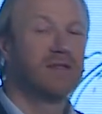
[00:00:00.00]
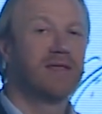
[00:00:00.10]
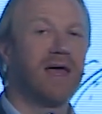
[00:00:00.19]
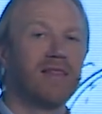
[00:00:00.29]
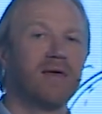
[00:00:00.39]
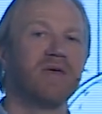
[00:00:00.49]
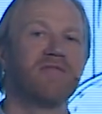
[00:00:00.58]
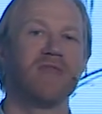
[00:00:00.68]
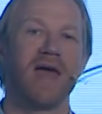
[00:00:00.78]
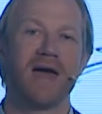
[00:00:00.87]
tell them
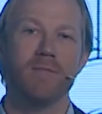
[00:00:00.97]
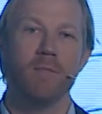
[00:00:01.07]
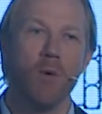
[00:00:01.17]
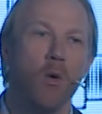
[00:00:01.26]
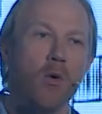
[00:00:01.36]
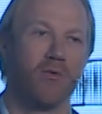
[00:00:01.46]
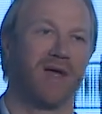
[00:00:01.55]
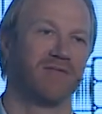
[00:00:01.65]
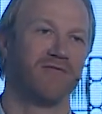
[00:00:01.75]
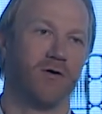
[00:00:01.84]
if they had more
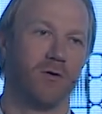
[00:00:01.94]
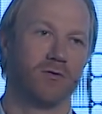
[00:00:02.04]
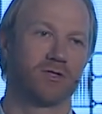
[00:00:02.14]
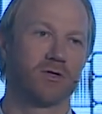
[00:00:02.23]
red phones